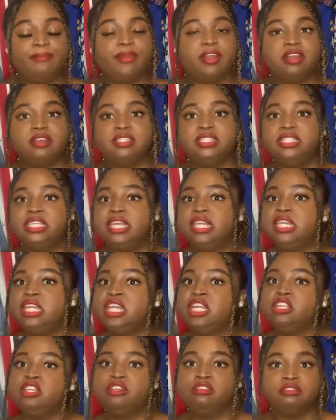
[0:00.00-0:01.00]
person
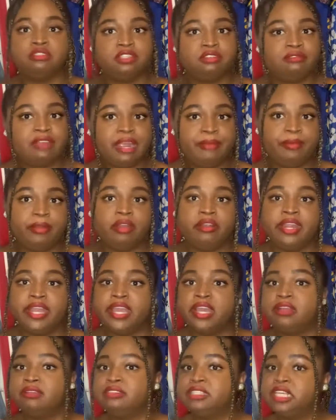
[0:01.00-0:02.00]
and use the right
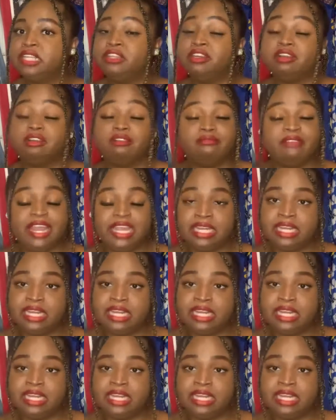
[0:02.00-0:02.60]
pronouns and the correct